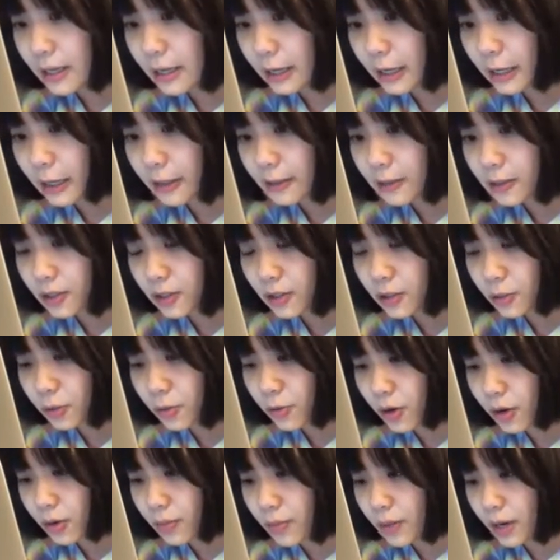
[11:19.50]
and just
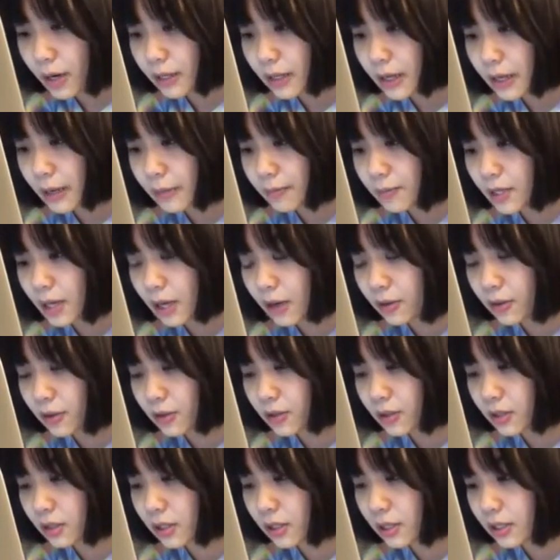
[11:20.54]
wrote my name down on
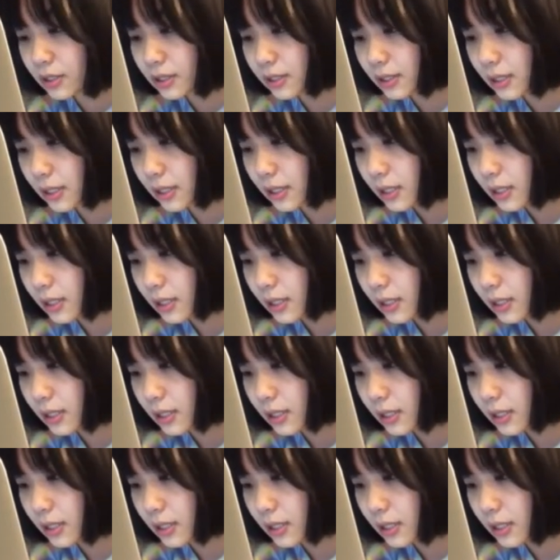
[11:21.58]
the list.